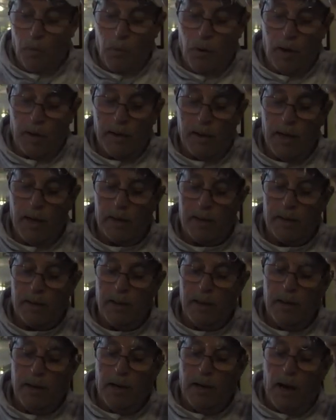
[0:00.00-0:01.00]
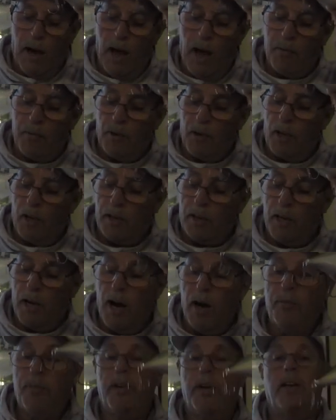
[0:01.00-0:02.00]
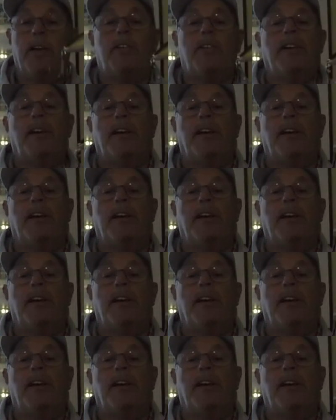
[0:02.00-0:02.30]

one that I have a lot of confidence